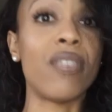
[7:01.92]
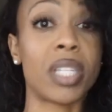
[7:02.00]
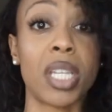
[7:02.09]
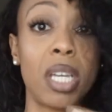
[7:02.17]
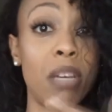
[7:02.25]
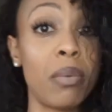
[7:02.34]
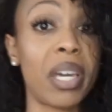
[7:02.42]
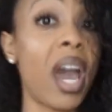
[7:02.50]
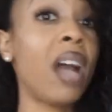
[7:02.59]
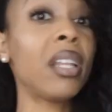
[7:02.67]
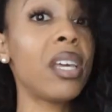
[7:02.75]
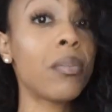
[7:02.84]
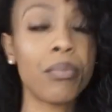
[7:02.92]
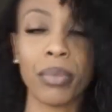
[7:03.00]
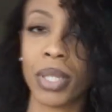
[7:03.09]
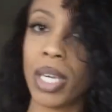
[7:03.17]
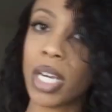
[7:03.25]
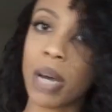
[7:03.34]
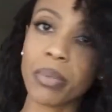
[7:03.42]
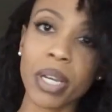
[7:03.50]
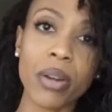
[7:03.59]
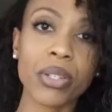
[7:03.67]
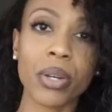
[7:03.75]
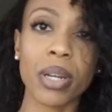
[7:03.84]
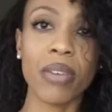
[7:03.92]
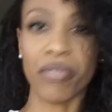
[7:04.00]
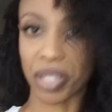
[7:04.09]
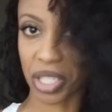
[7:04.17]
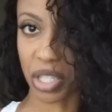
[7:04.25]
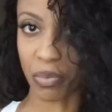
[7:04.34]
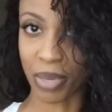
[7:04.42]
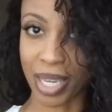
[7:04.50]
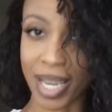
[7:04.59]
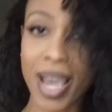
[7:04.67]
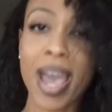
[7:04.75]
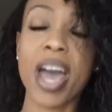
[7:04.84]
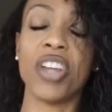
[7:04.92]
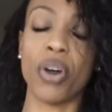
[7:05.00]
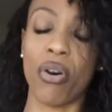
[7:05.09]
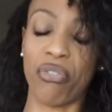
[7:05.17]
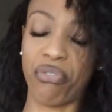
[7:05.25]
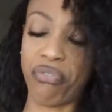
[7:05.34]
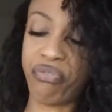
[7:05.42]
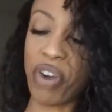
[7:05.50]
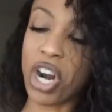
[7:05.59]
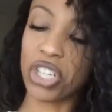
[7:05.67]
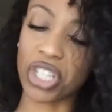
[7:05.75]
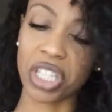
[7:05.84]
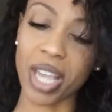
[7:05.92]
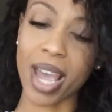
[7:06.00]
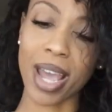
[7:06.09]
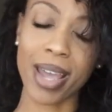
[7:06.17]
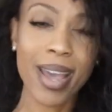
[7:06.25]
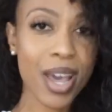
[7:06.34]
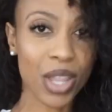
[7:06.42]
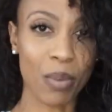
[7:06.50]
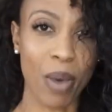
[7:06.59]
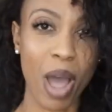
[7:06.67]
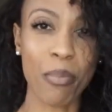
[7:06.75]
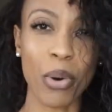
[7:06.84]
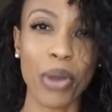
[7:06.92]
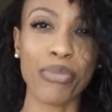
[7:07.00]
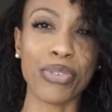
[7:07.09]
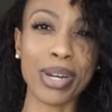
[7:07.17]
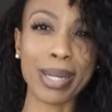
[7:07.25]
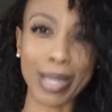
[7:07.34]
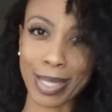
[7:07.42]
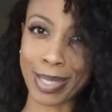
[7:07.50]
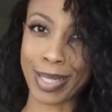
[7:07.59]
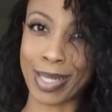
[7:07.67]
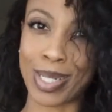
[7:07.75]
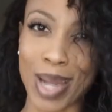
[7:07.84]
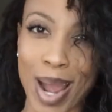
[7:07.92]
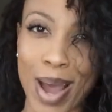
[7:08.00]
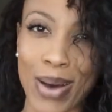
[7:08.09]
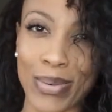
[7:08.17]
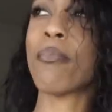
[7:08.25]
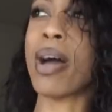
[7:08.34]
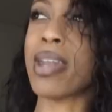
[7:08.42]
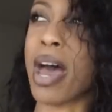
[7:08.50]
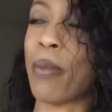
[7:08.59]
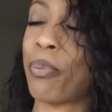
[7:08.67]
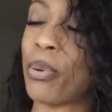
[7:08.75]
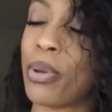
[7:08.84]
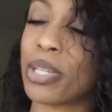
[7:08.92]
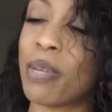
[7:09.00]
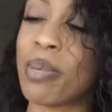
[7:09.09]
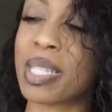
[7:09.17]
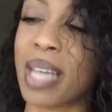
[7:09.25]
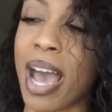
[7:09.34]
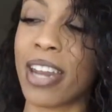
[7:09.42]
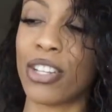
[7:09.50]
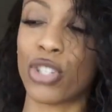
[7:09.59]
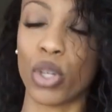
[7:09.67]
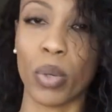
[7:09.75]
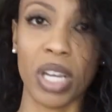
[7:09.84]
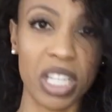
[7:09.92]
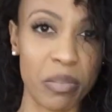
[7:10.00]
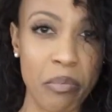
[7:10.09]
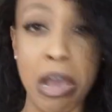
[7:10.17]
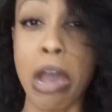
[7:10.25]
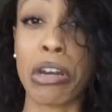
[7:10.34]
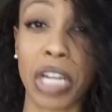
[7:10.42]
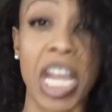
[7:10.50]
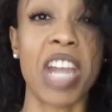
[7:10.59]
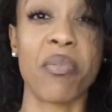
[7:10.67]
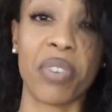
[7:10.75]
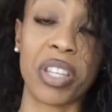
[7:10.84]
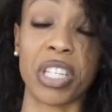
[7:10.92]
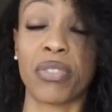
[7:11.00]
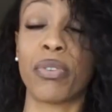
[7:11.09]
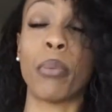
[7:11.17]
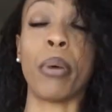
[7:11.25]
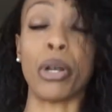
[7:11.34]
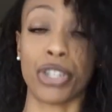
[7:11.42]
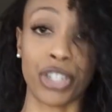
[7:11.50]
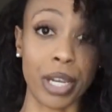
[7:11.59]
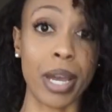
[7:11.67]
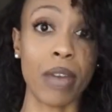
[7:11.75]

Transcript: visit him in Cali. He comes to Arizona and visits me. And the first day that my boyfriend gets in town. My dad pulls him aside into his man cave with his football shit